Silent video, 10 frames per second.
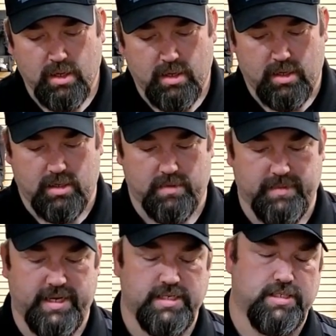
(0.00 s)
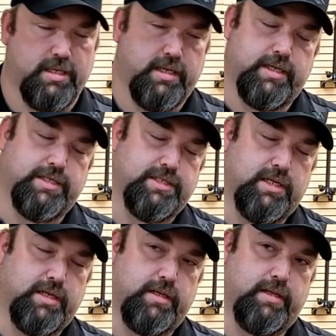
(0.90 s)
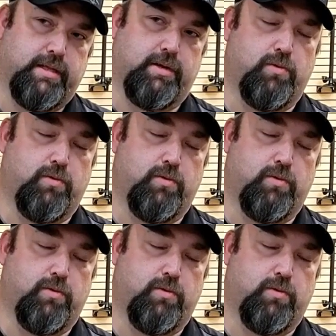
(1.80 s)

Next is a